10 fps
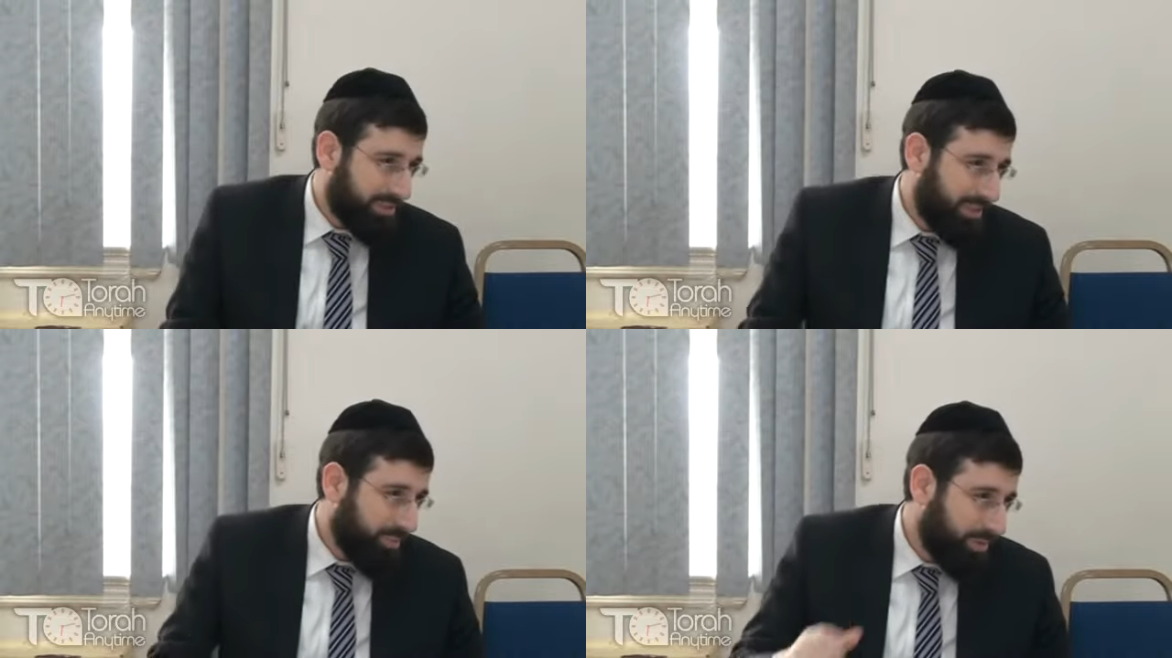
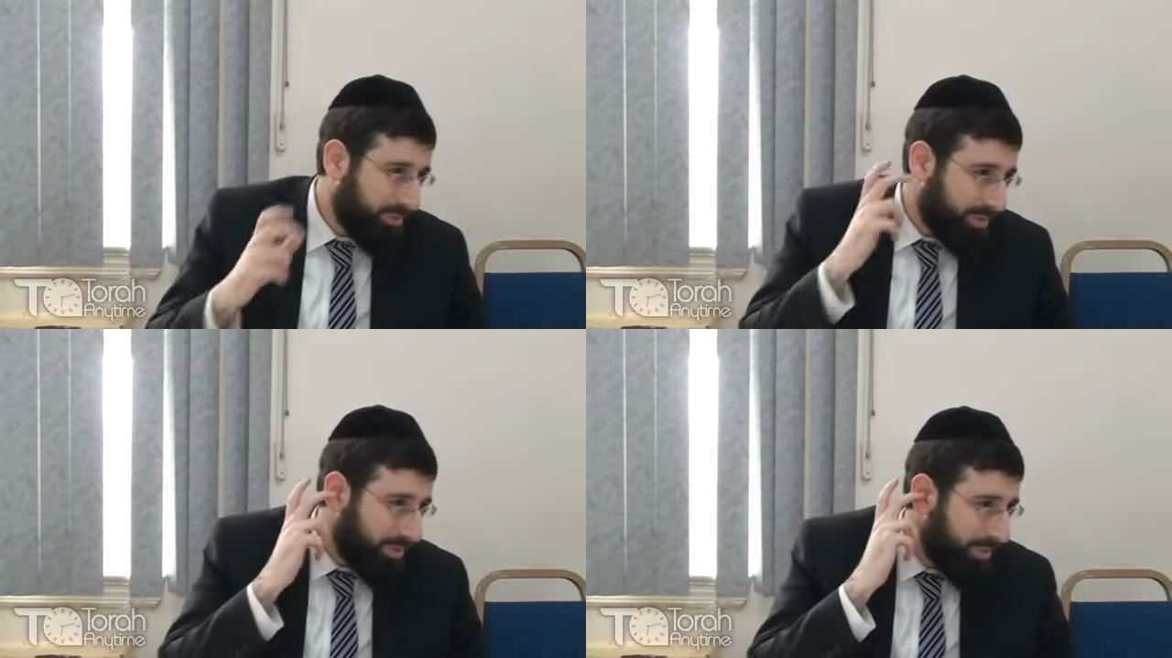So they
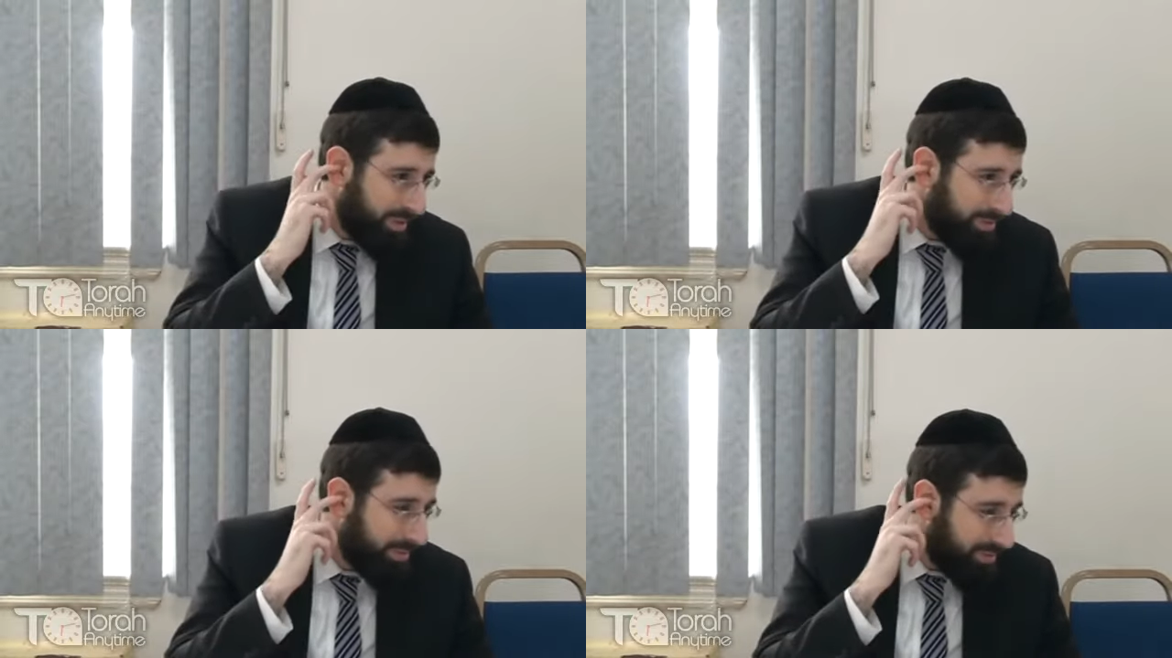weren't
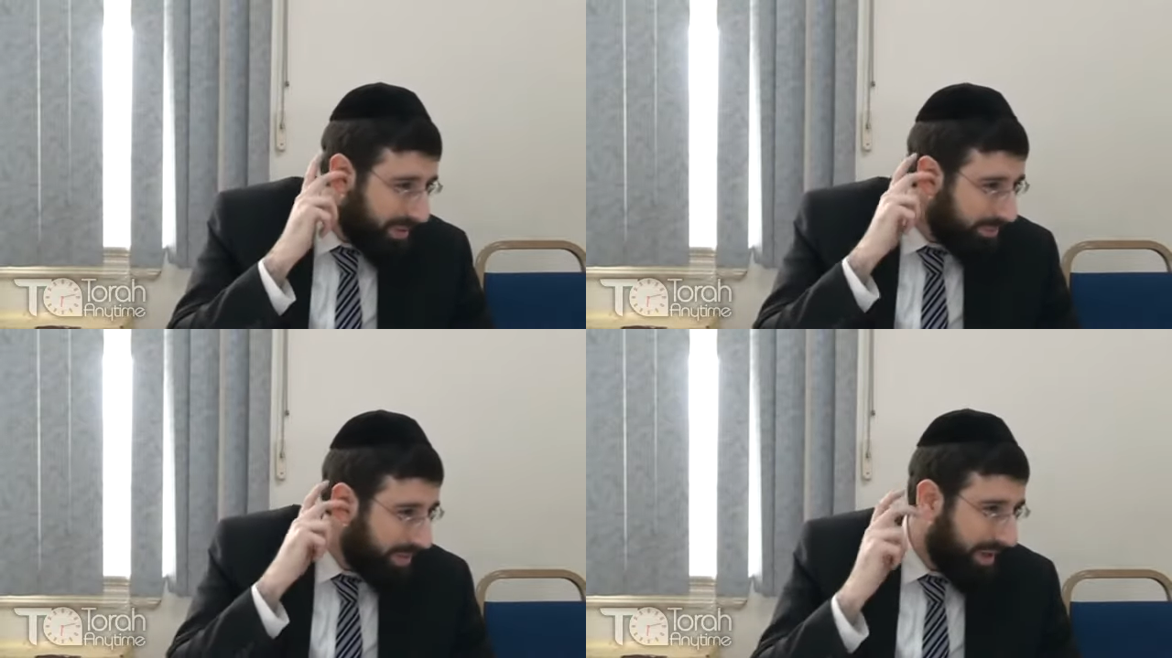willing to be
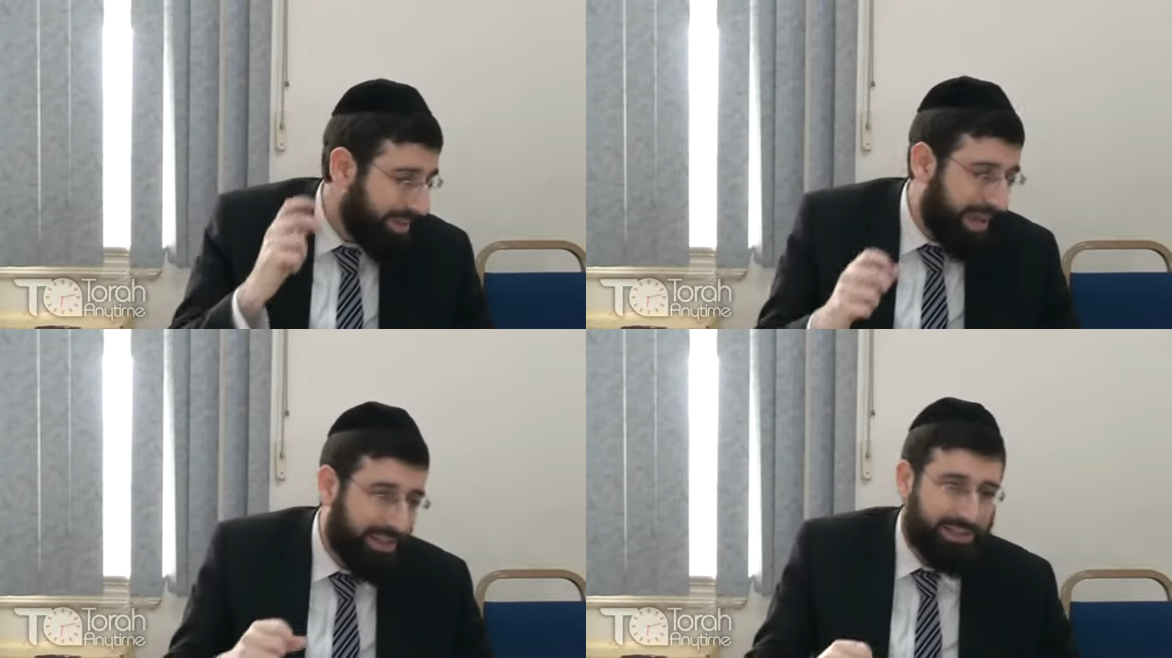samech
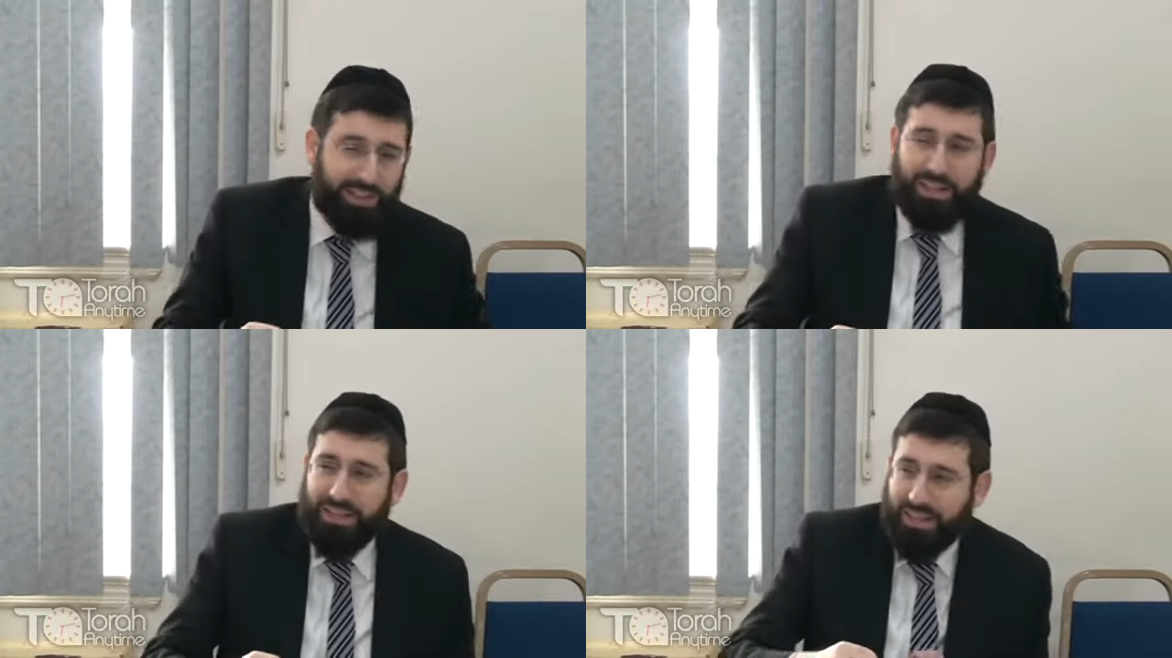on that.
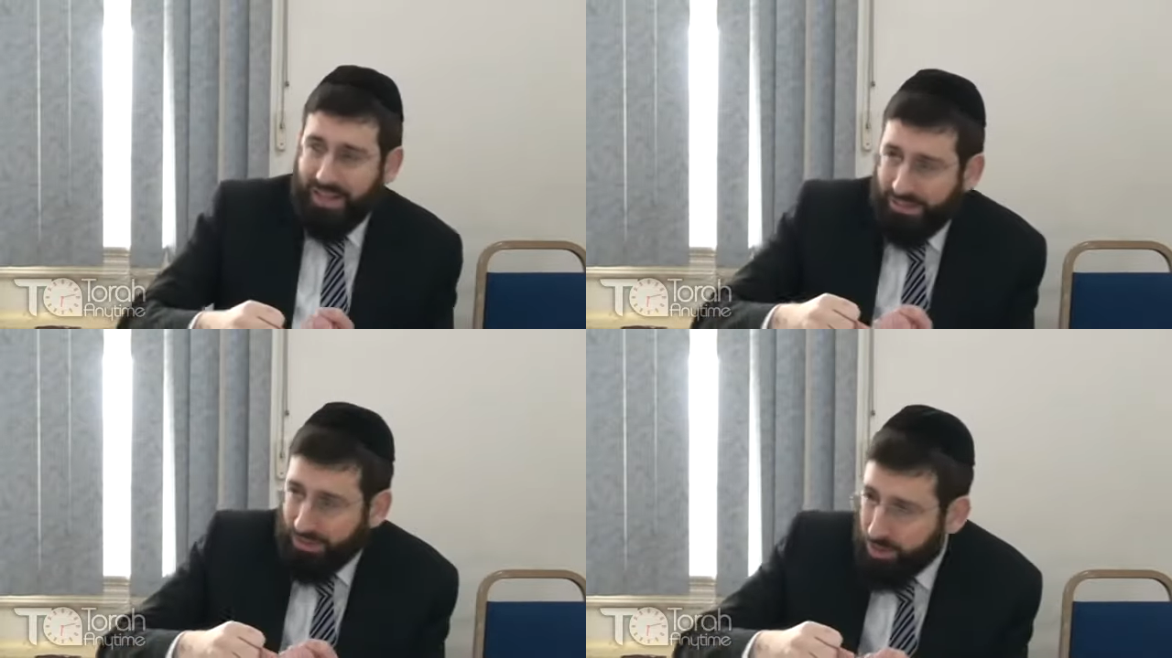
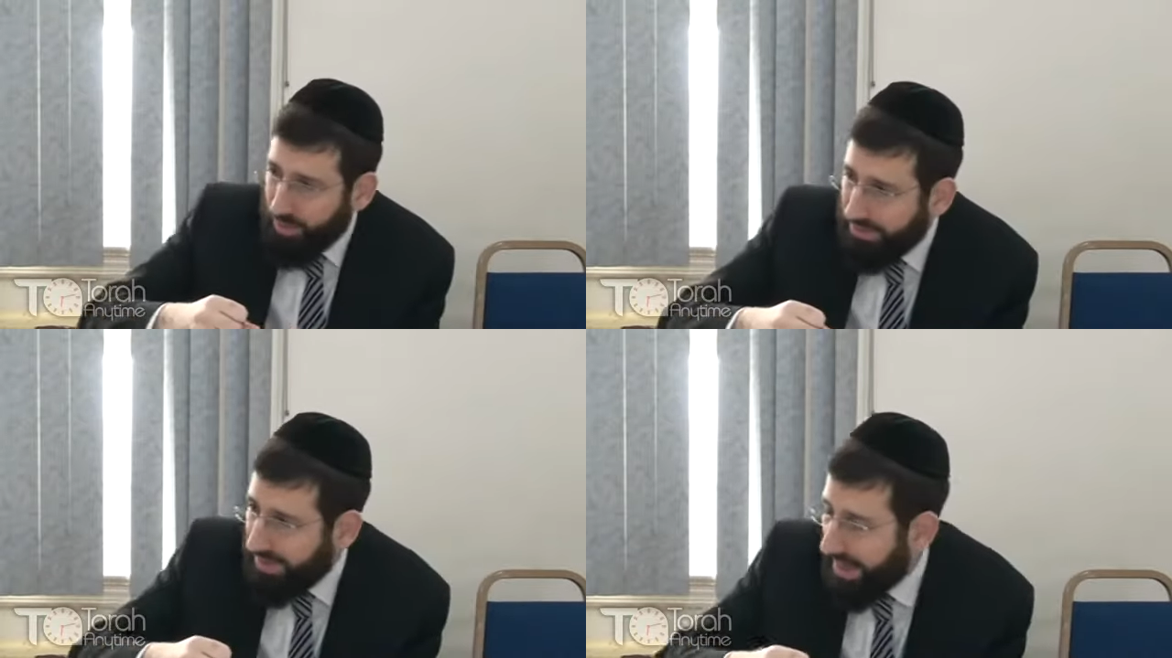Then that
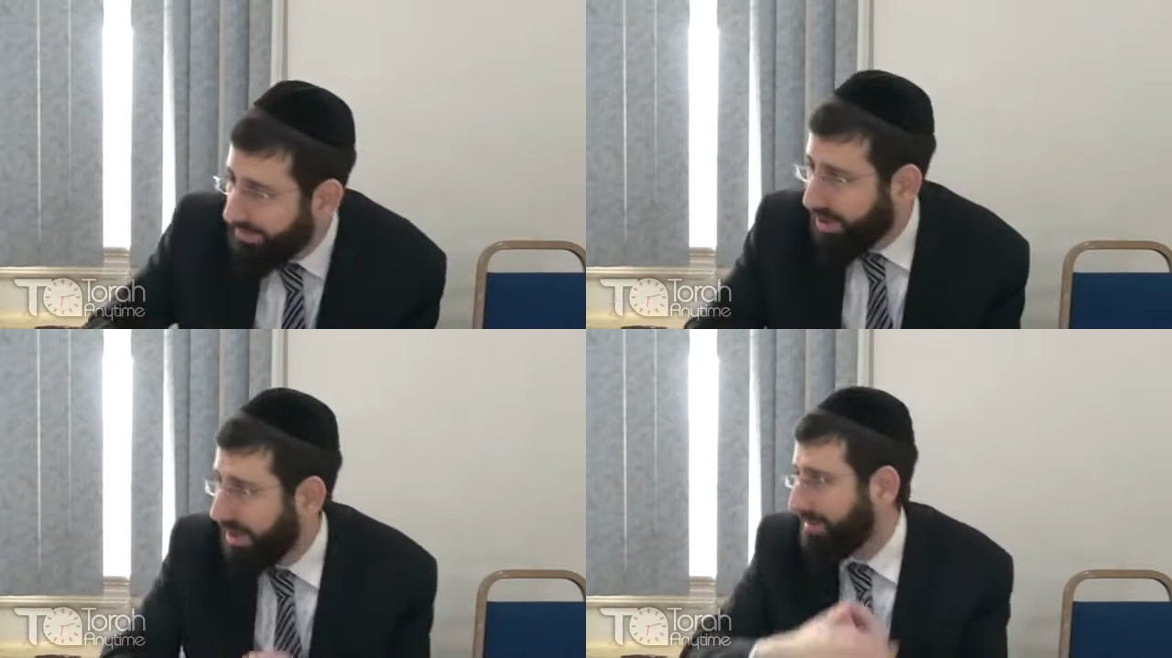destroys the
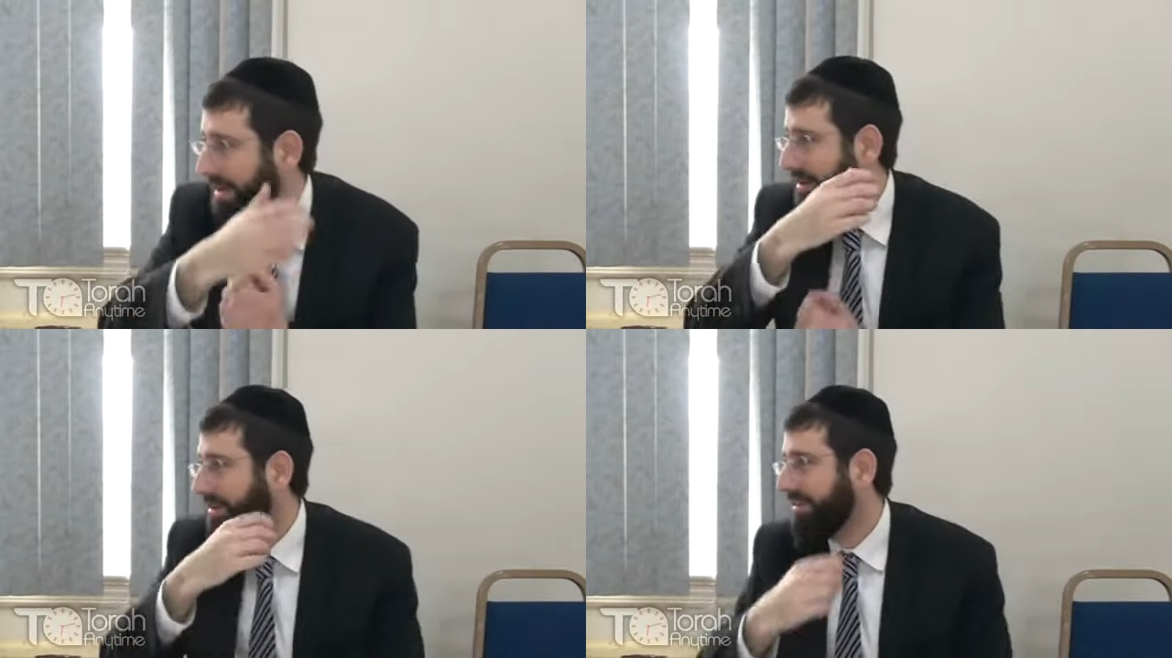
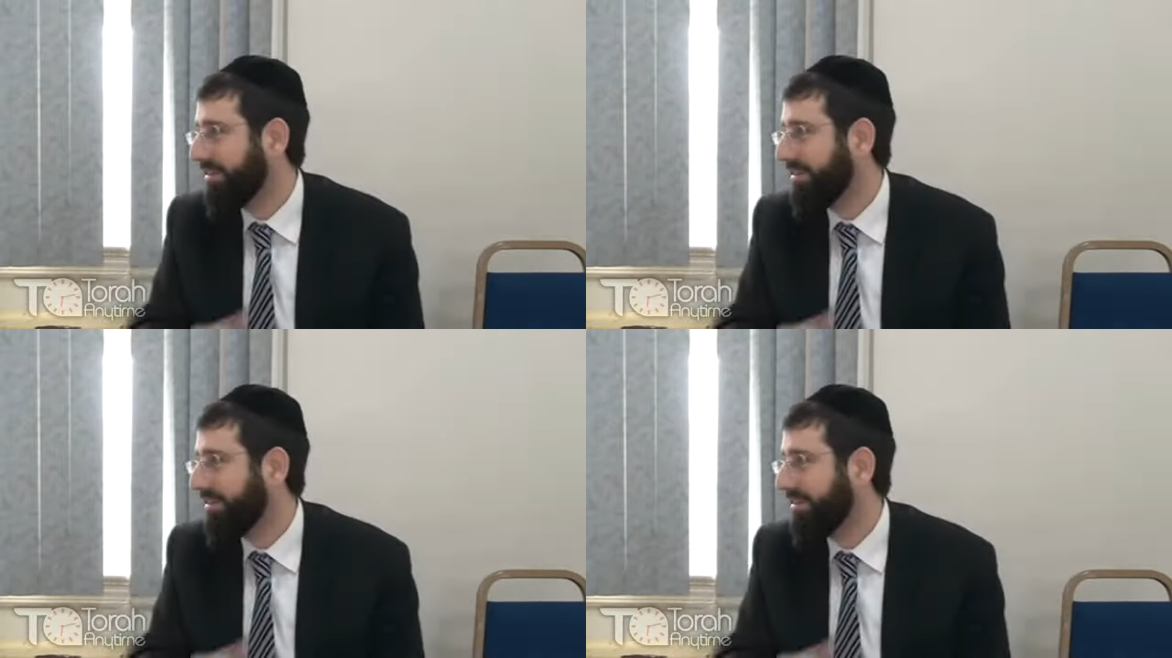Kavachoymer.